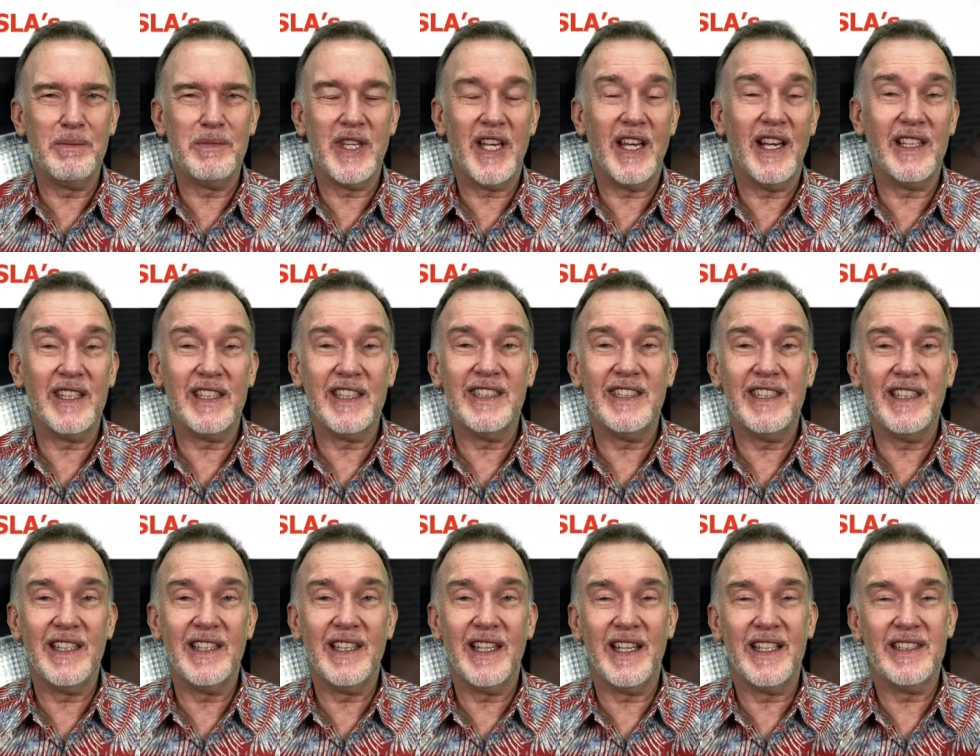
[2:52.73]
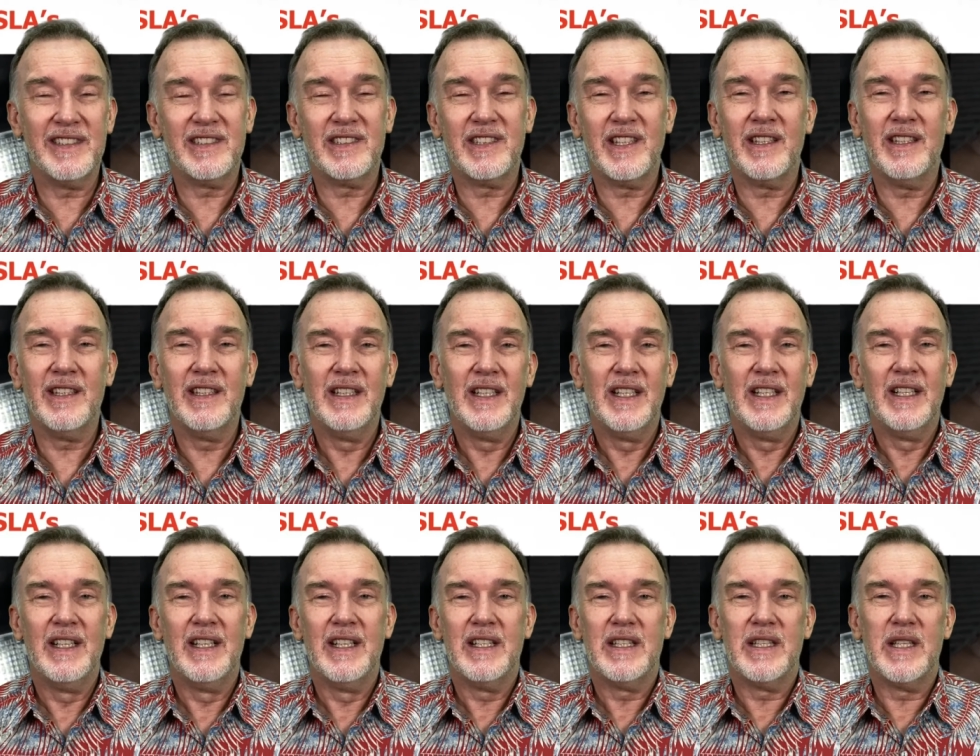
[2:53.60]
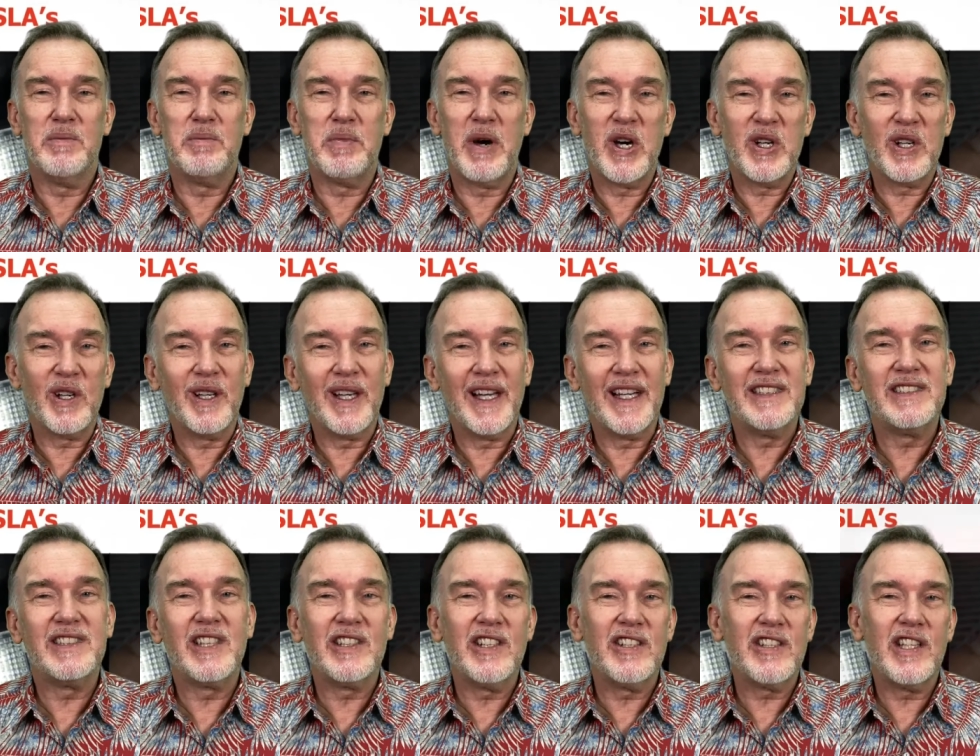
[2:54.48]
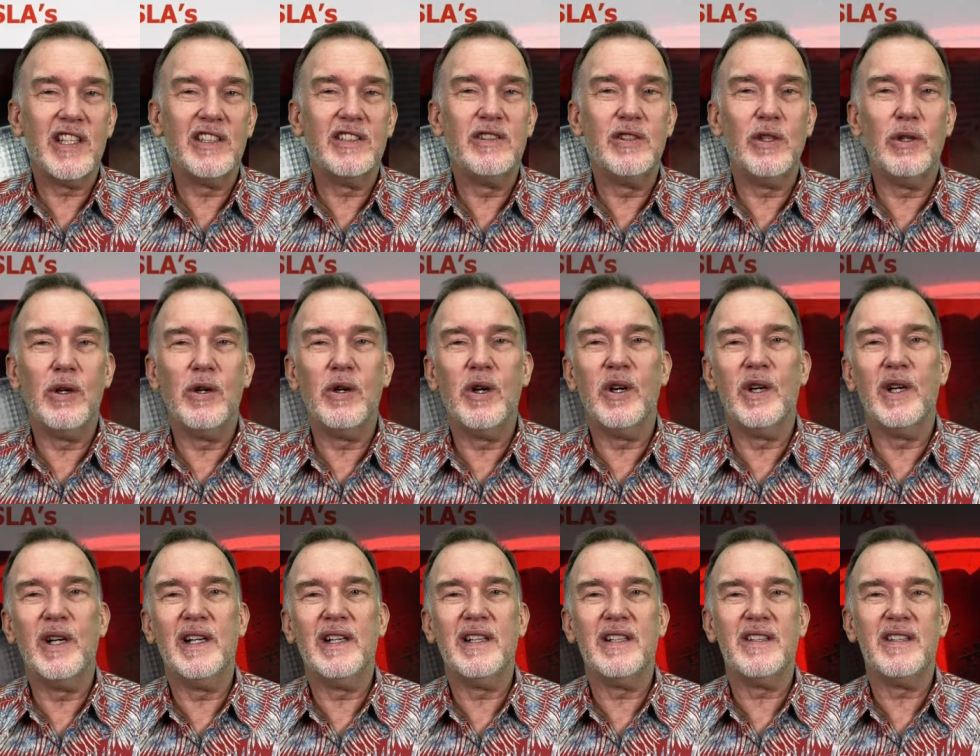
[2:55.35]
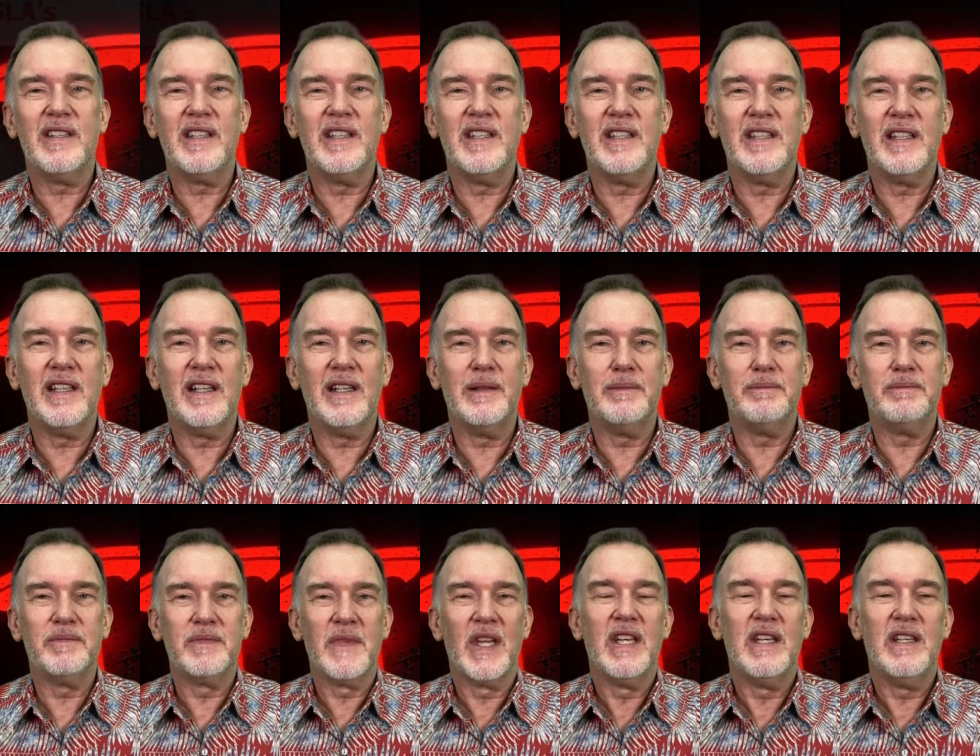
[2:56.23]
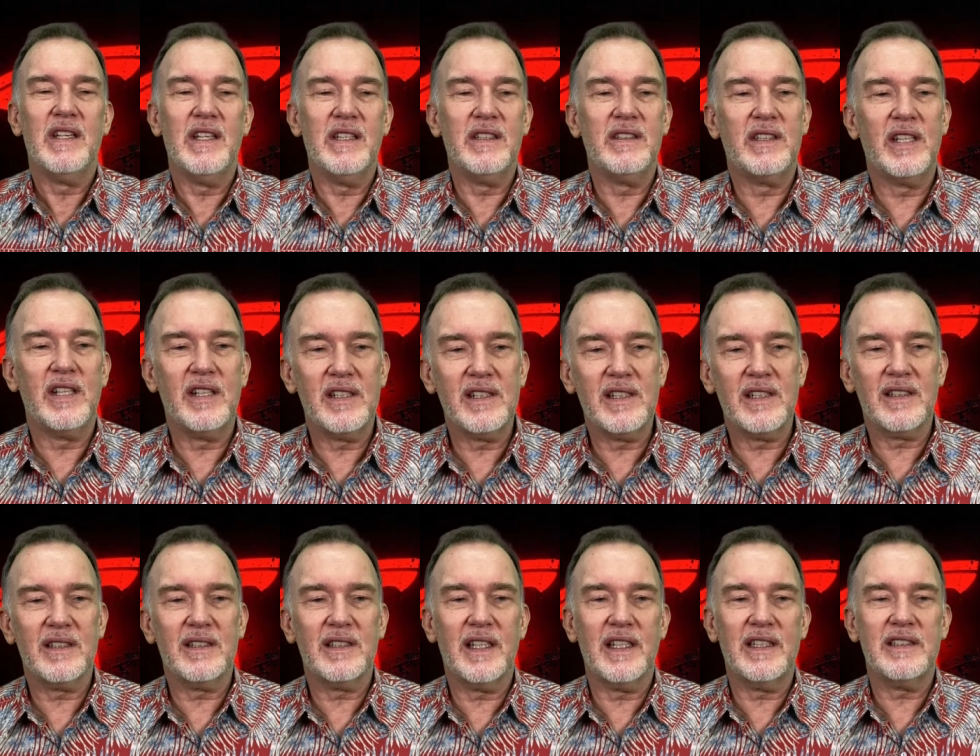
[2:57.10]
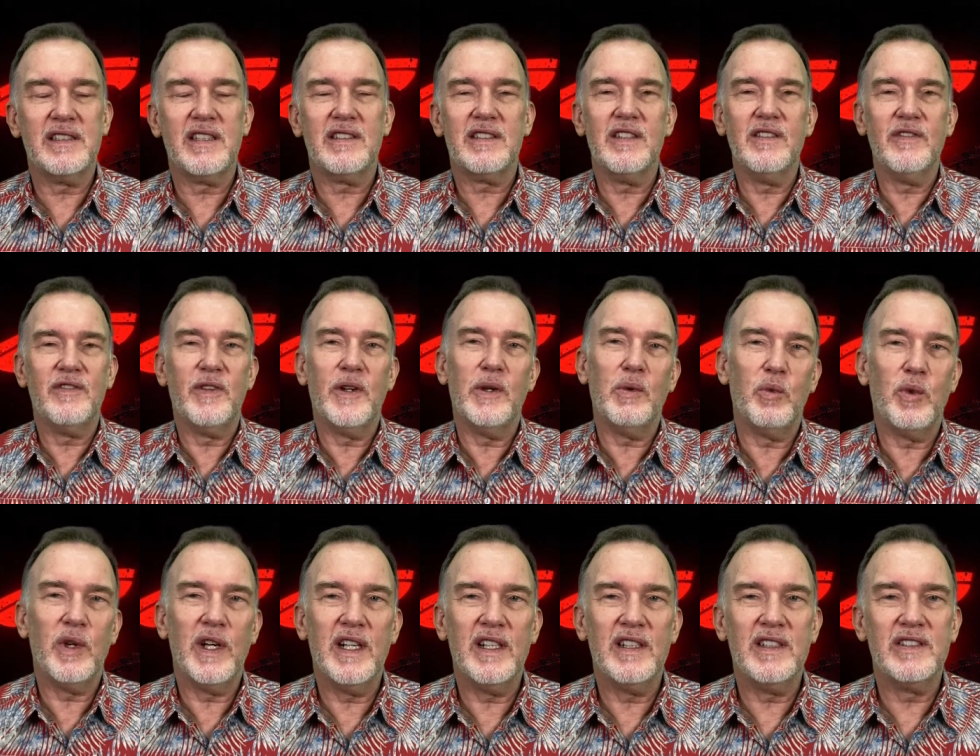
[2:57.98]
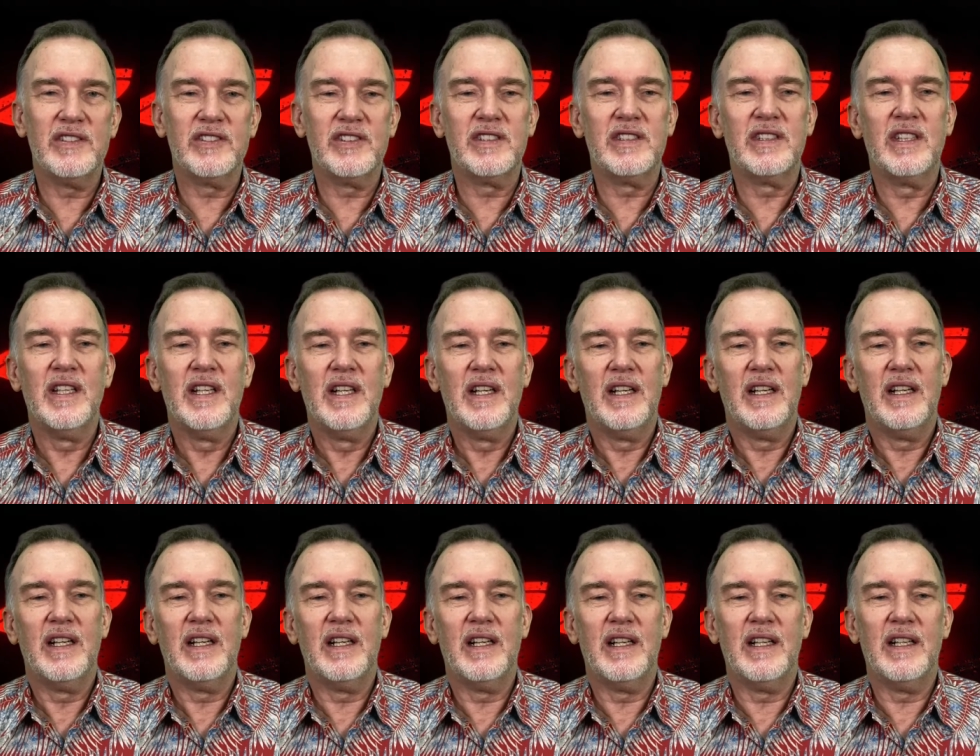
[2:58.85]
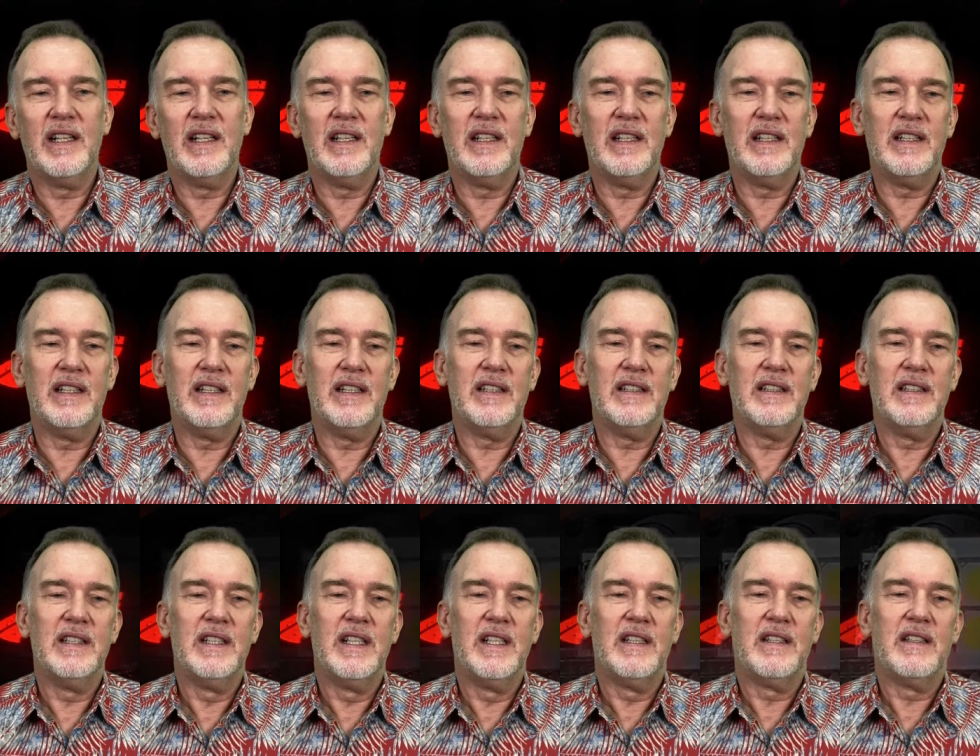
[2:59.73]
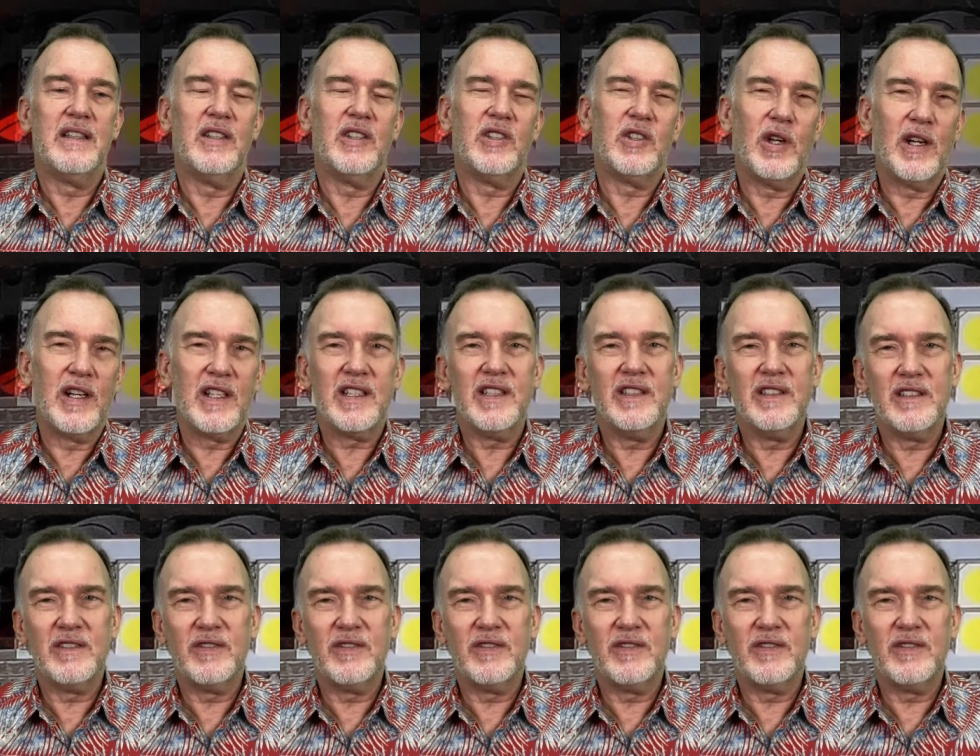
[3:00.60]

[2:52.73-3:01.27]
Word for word: The LED lights, the the puddle lights under the door, the um, interior lights at the footwells, uh, the trunk and